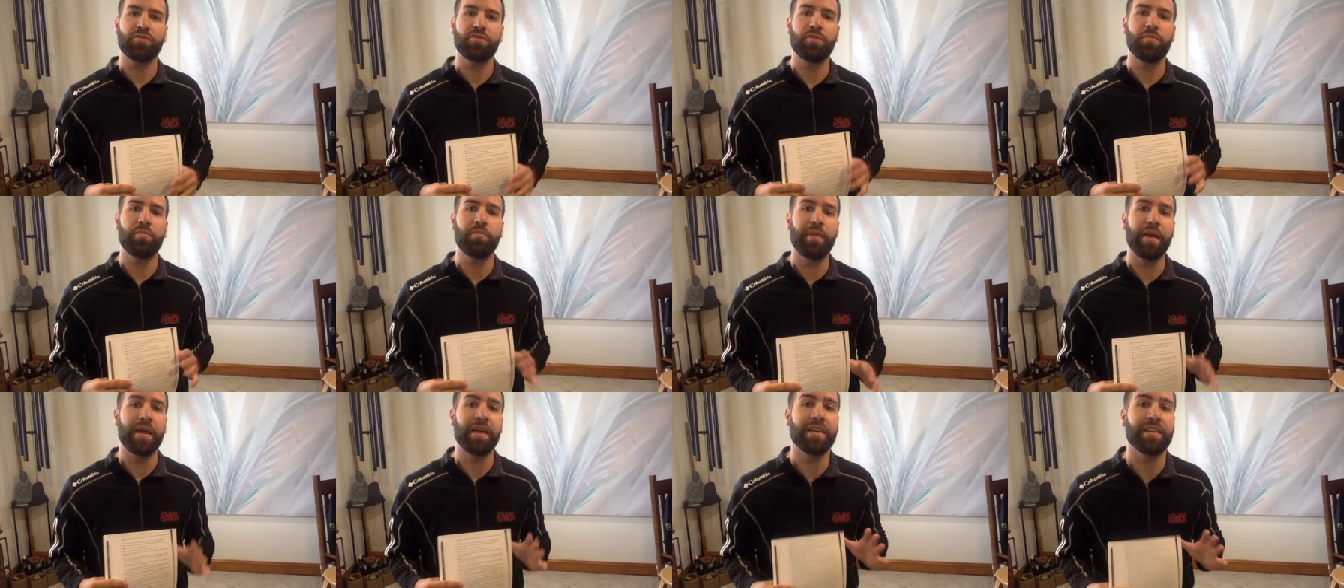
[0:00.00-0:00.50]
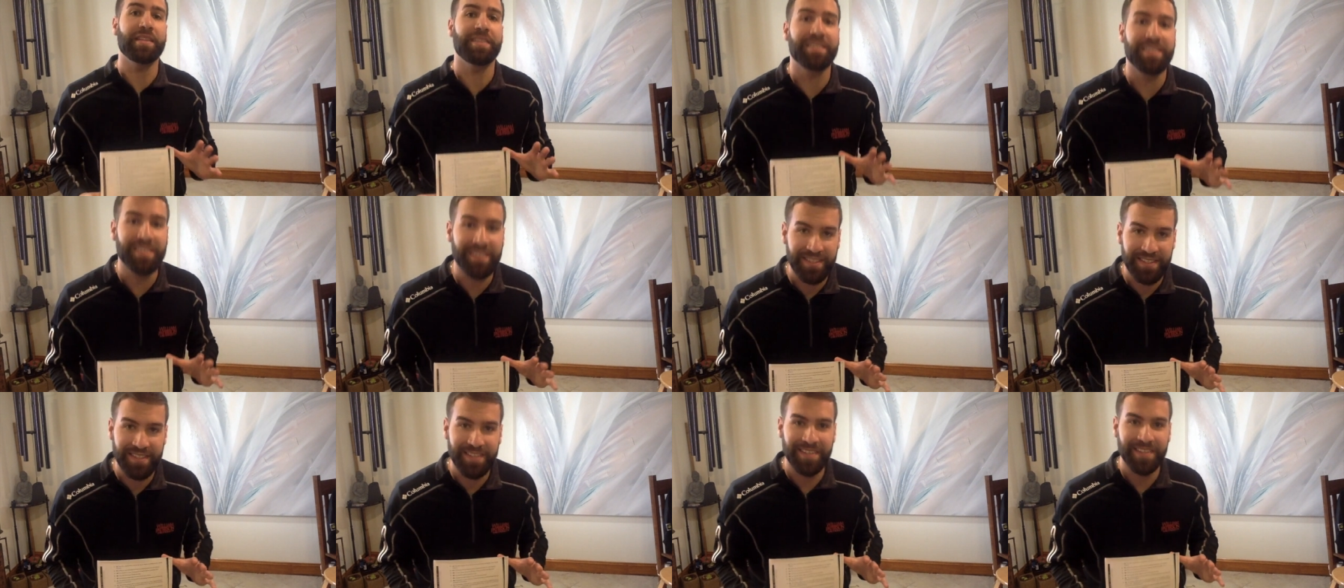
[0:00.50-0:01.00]

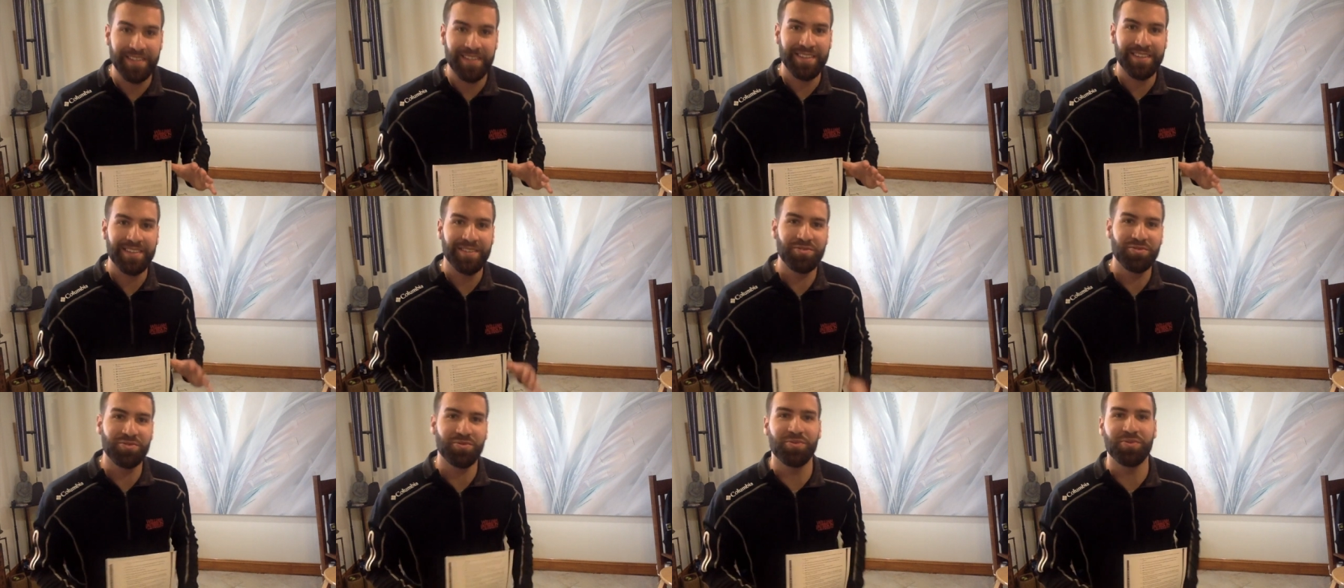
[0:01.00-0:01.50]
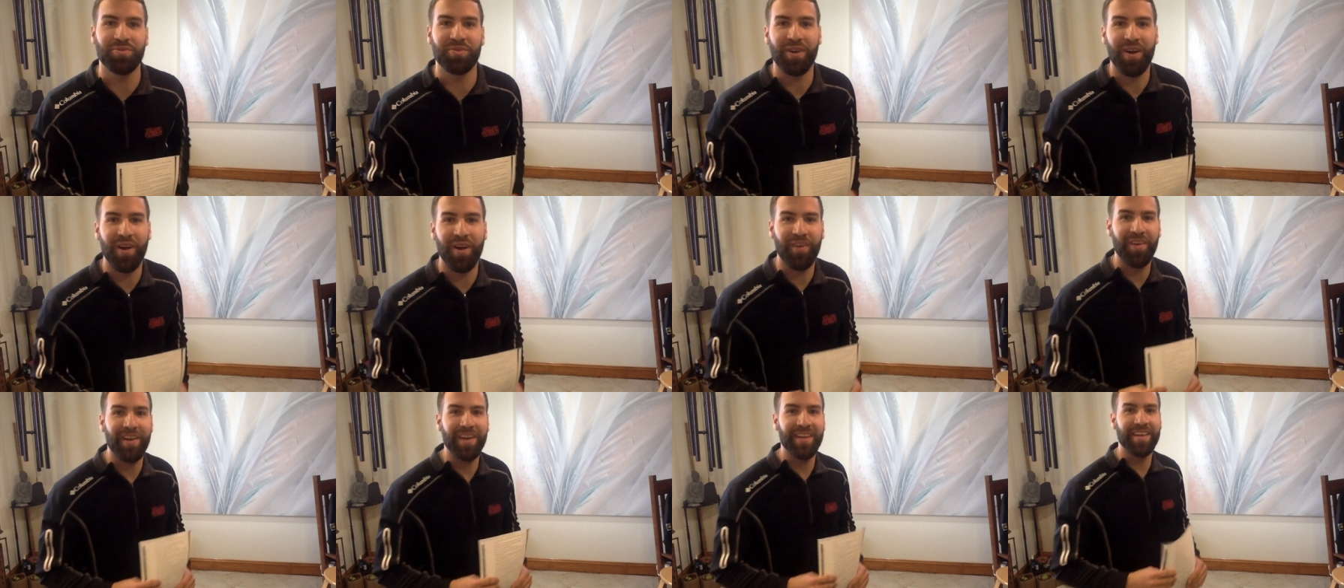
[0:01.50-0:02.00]
debates soon.
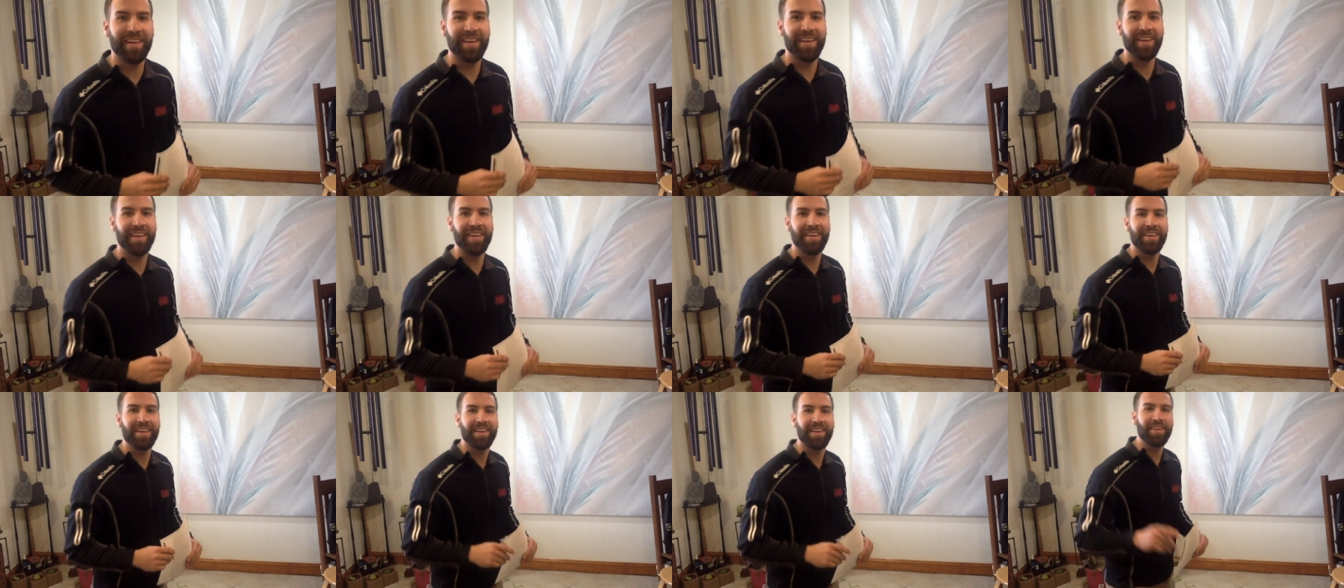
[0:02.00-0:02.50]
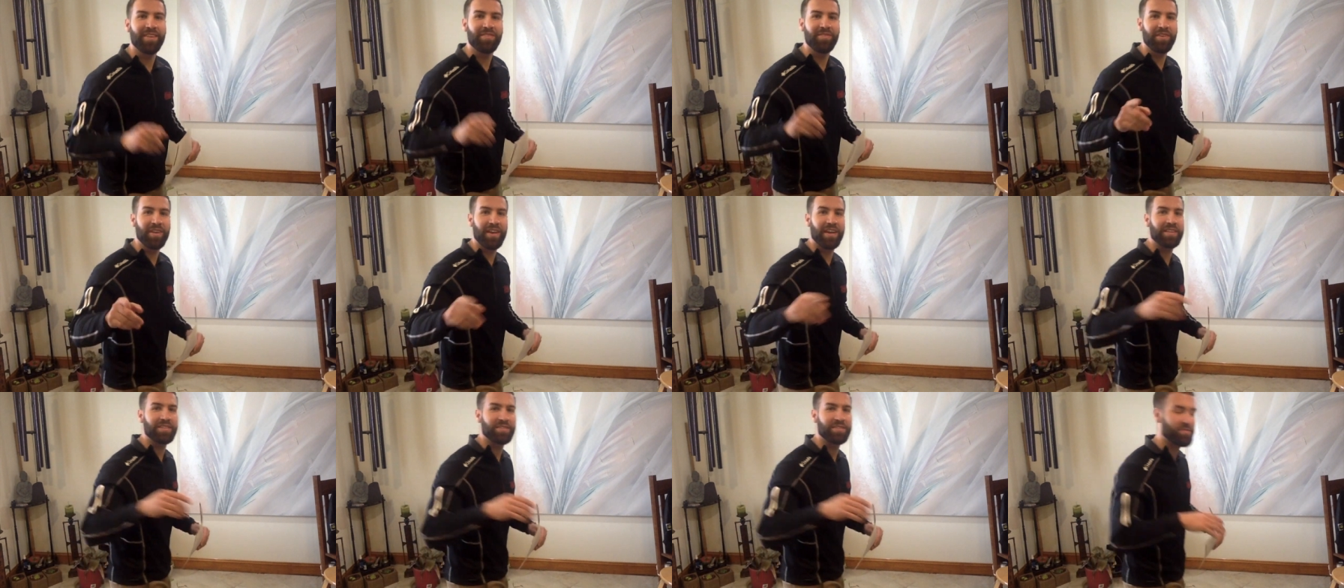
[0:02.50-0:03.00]
Alright? Give you
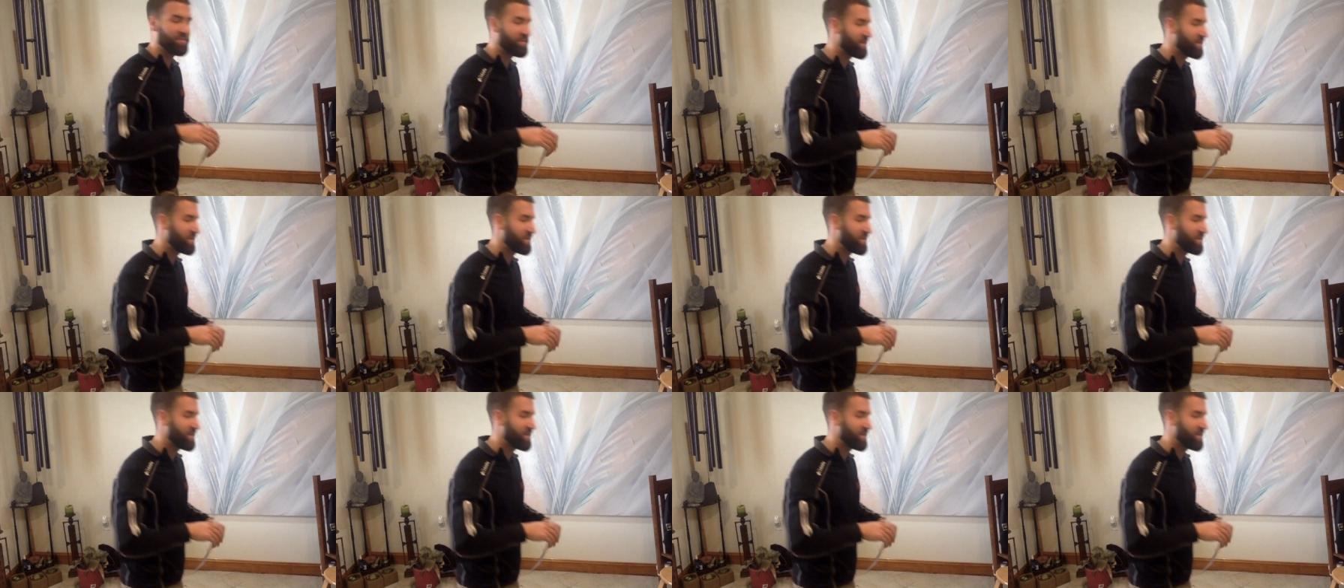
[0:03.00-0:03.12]
guys some